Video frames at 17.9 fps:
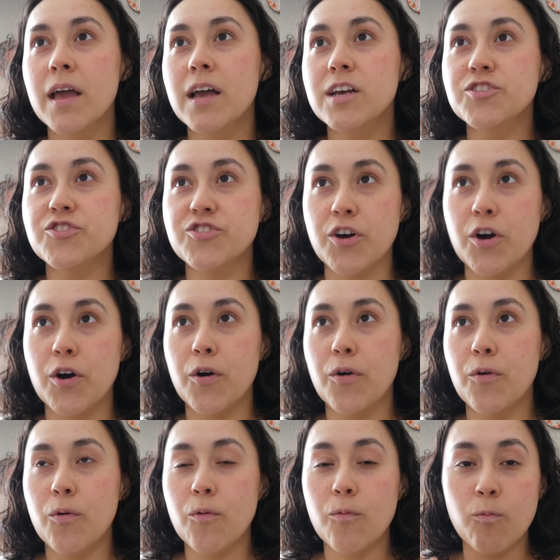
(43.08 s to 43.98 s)

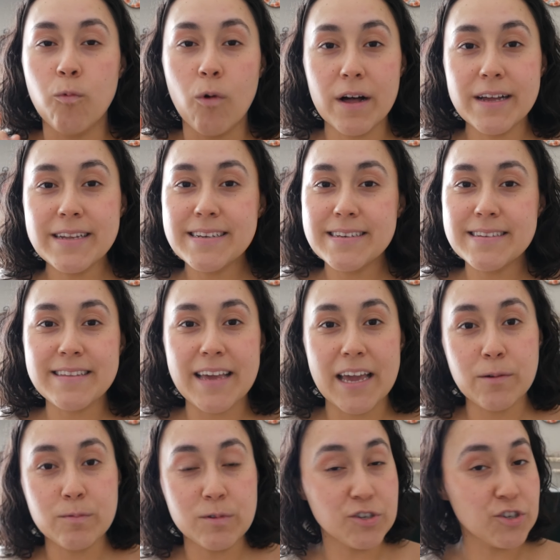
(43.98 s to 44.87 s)
So one is
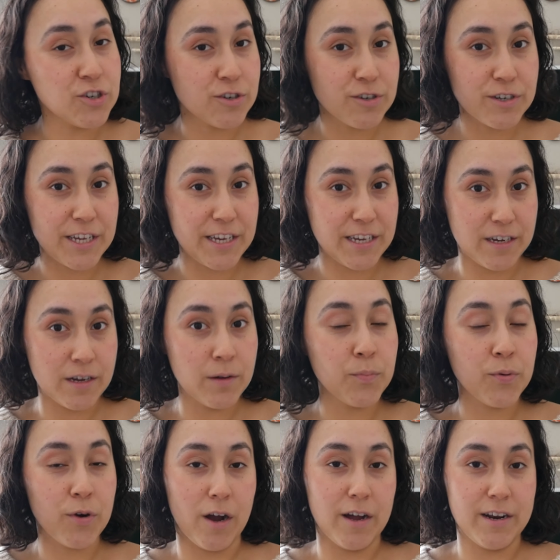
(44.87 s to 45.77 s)
a returning
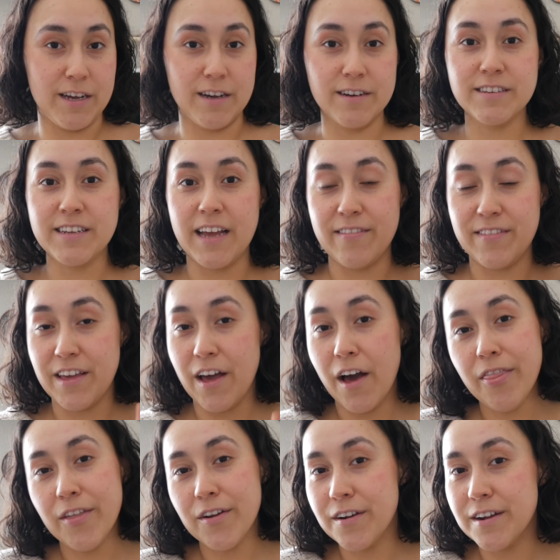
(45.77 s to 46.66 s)
product and the
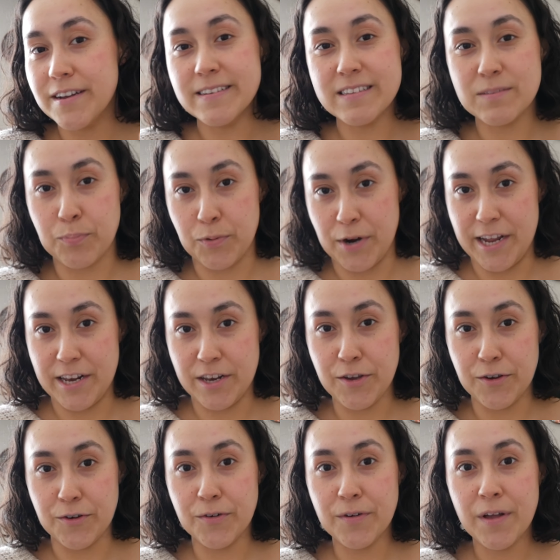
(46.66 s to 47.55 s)
other is brand
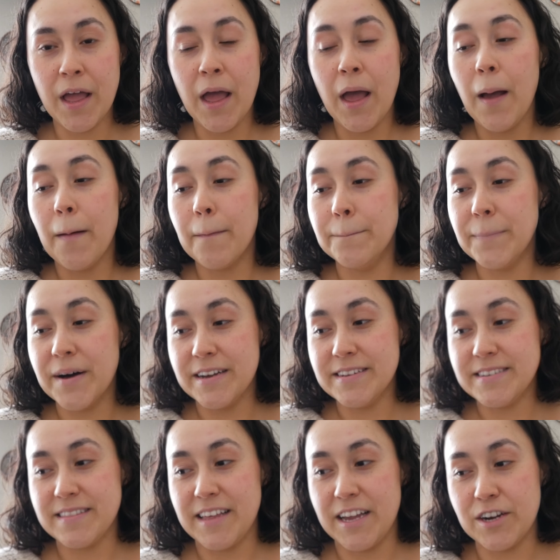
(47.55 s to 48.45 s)
new,
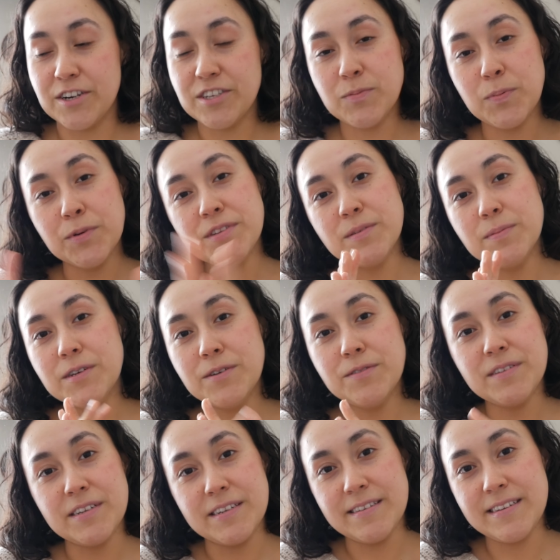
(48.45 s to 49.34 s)
but they are supposed to be
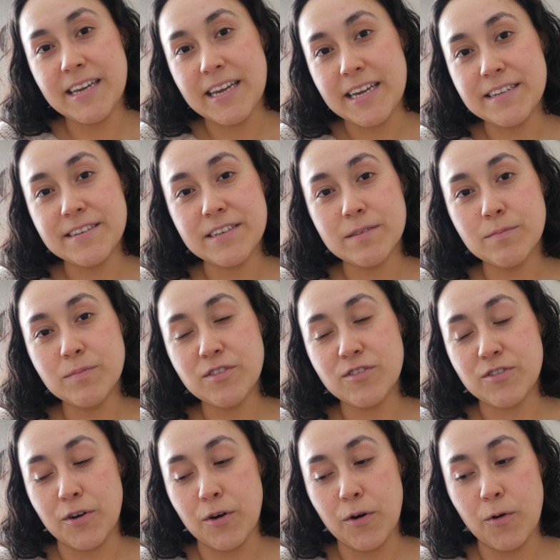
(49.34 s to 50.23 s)
used in tandem,
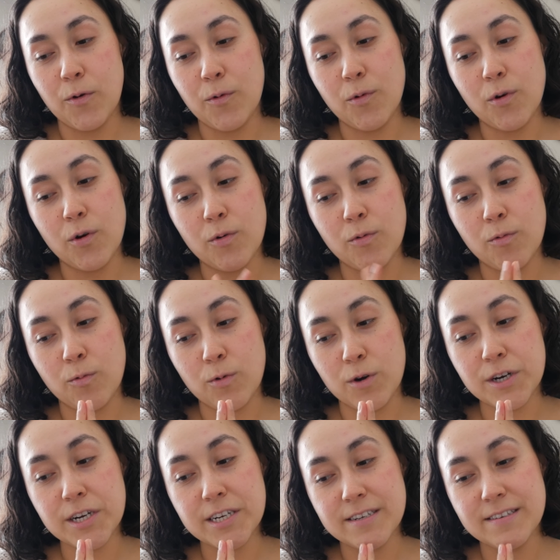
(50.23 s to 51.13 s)
so
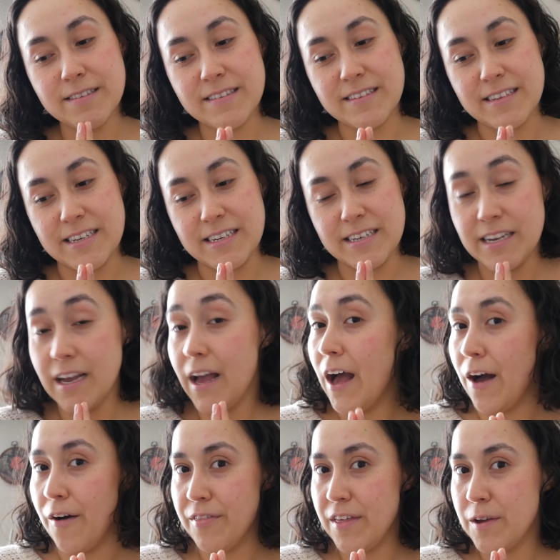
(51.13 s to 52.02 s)
we're gonna see
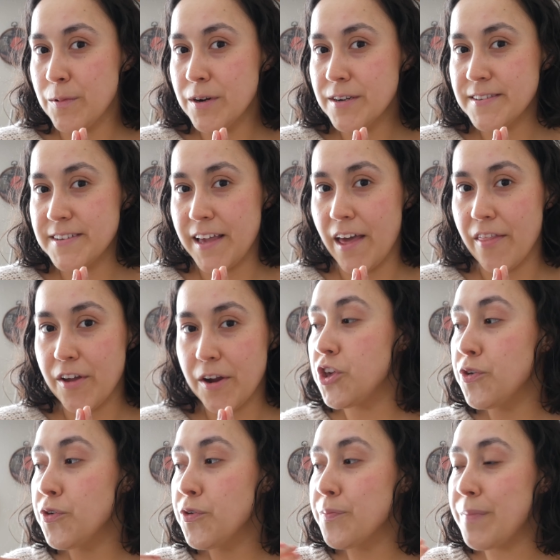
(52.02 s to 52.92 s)
how they work together.
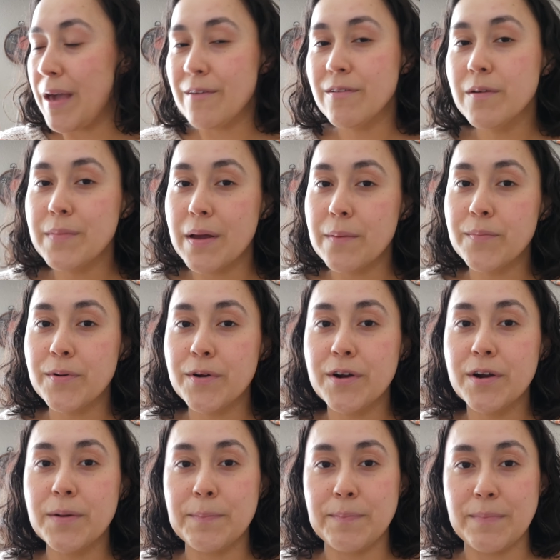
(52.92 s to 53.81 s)
You may
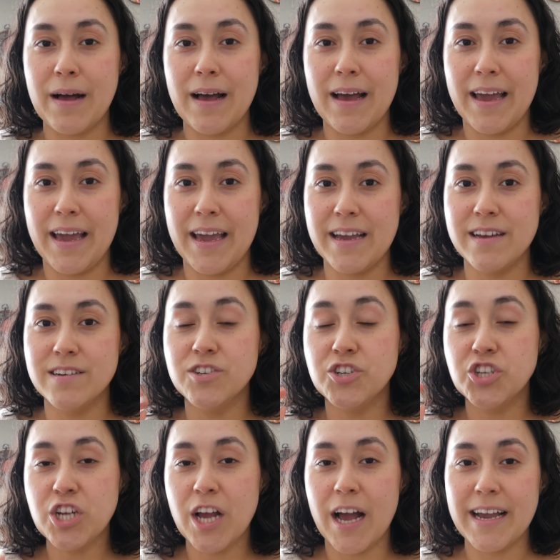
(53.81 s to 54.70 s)
remember my
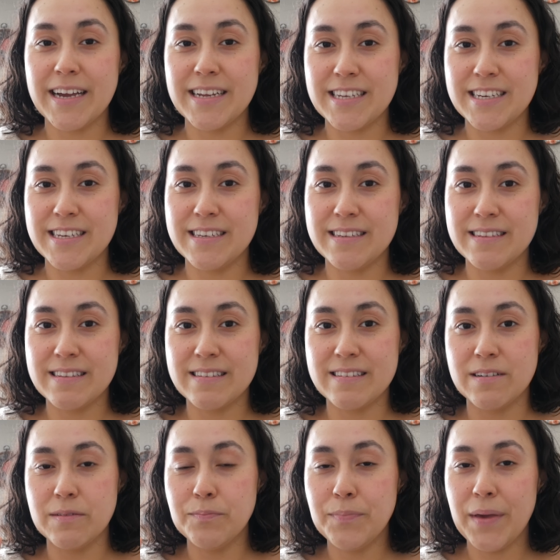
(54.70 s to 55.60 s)
Chinese
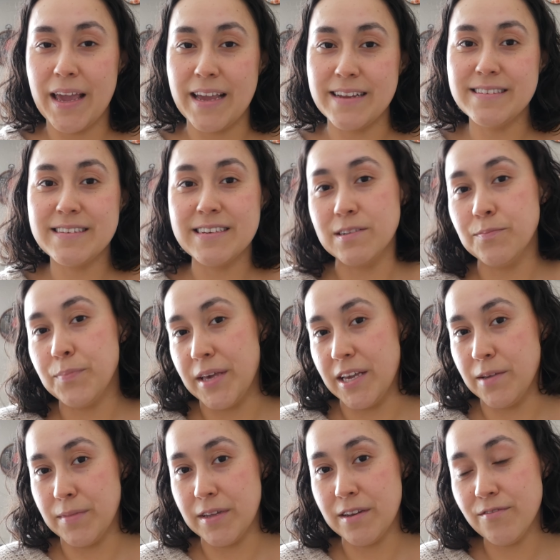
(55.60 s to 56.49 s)
painting
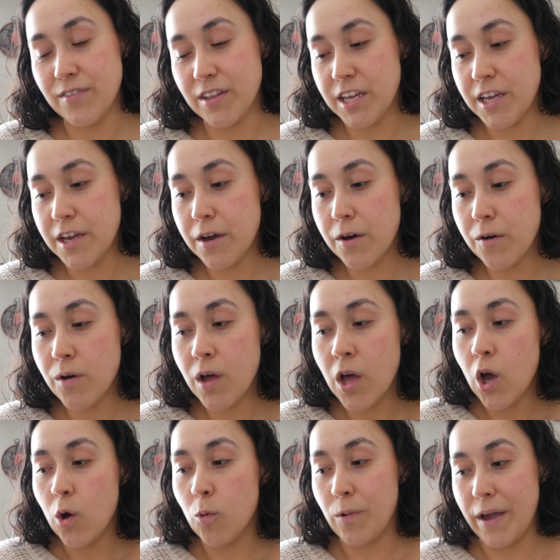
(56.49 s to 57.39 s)
pigment video
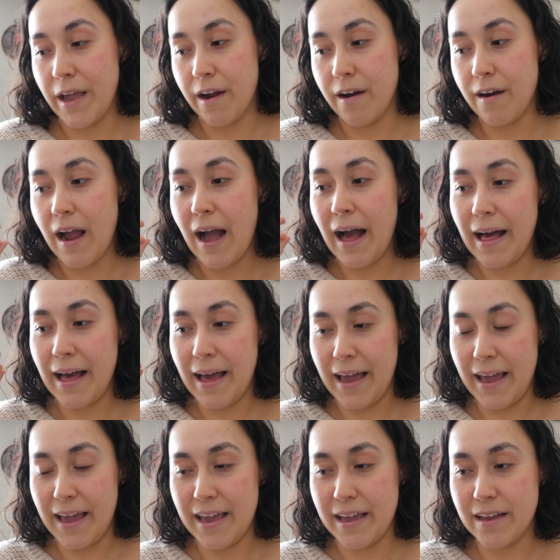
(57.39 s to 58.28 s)
where
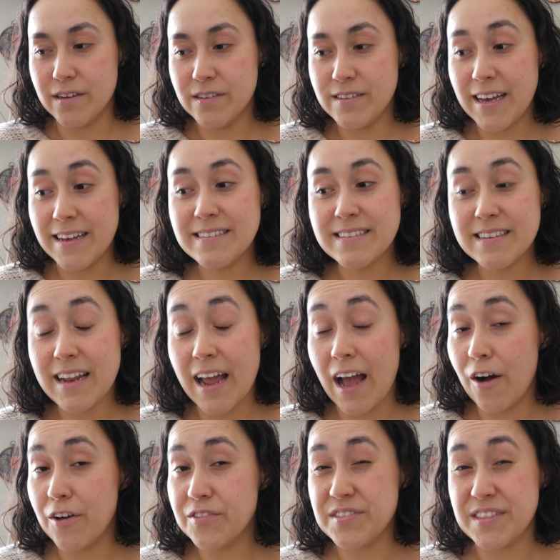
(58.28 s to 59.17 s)
I tested
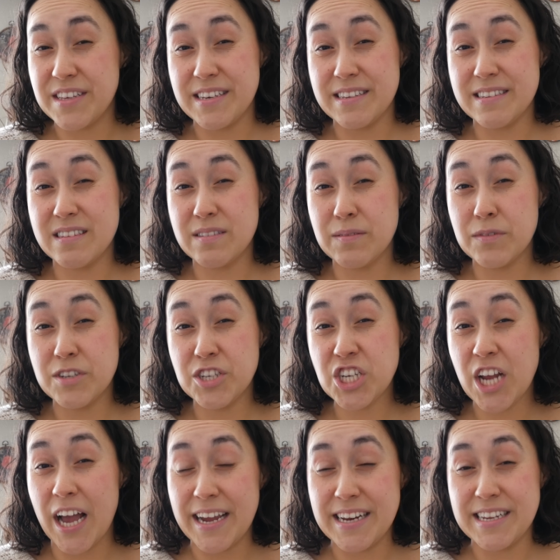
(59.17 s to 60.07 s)
out these
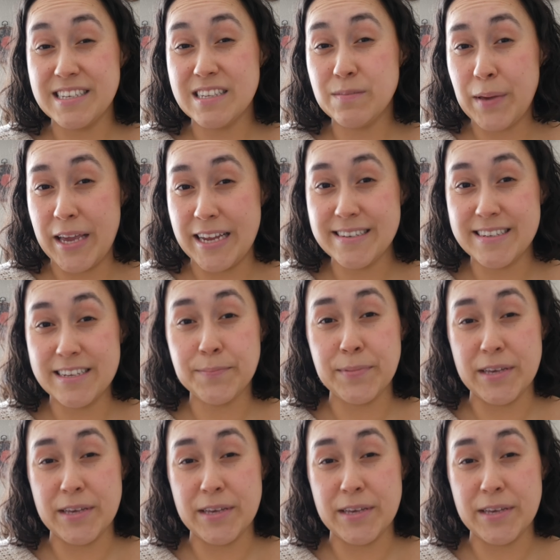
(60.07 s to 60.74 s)
Chinese painting